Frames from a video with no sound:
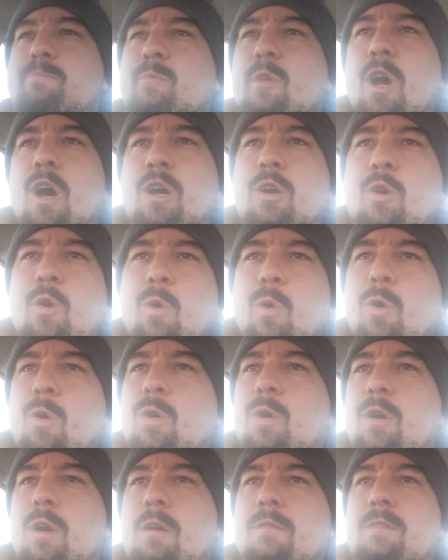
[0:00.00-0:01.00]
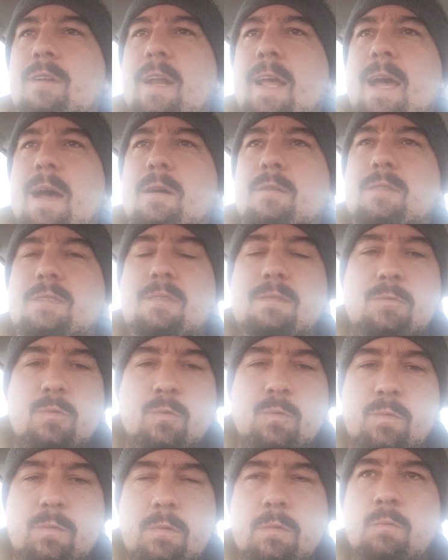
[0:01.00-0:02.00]
a quarter of an ounce
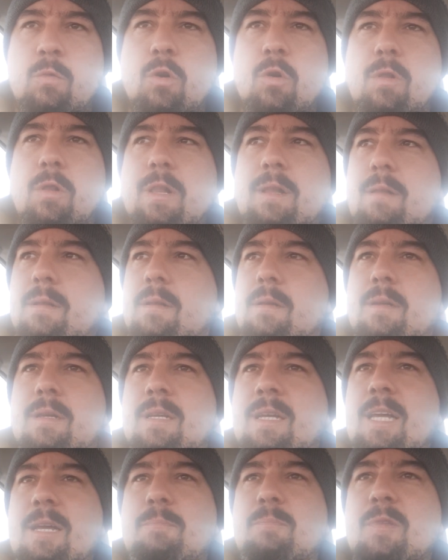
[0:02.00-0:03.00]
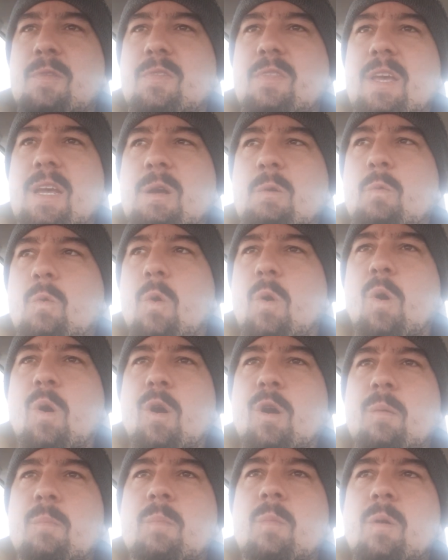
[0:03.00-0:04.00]
will keep the thing
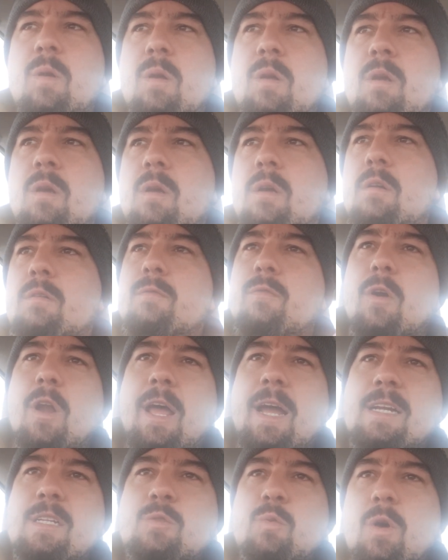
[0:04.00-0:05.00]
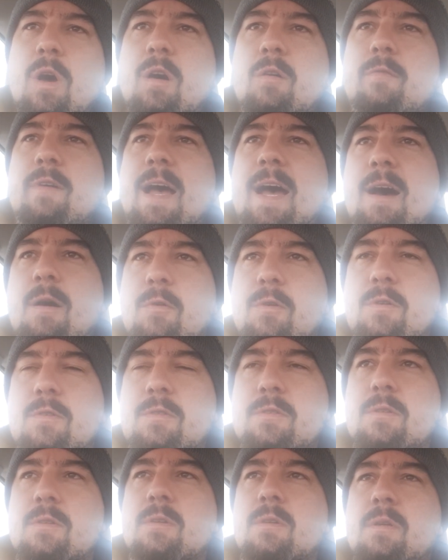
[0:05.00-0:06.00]
warm for like 12 hours.